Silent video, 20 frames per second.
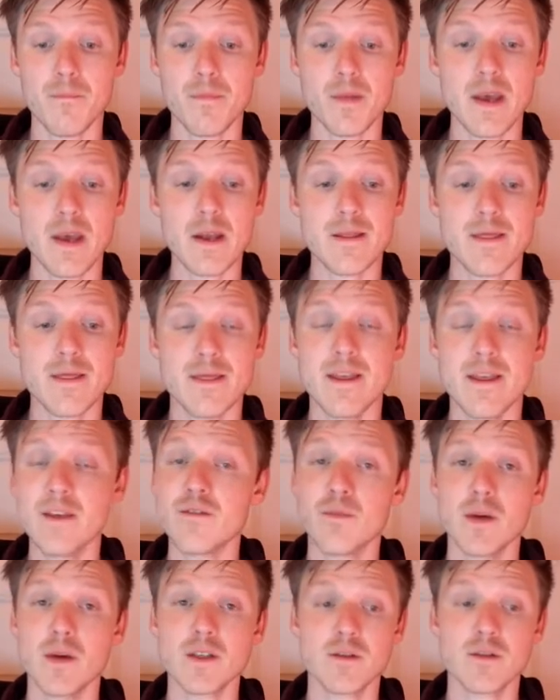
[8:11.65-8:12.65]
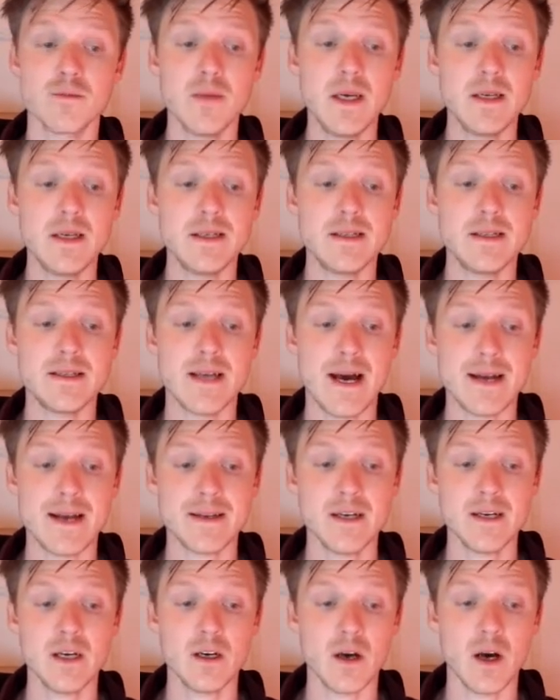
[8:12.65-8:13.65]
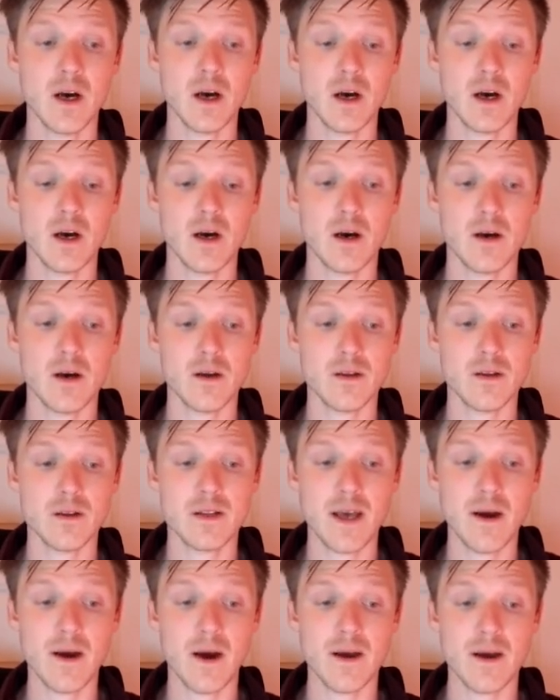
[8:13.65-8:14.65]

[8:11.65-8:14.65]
this must mean that there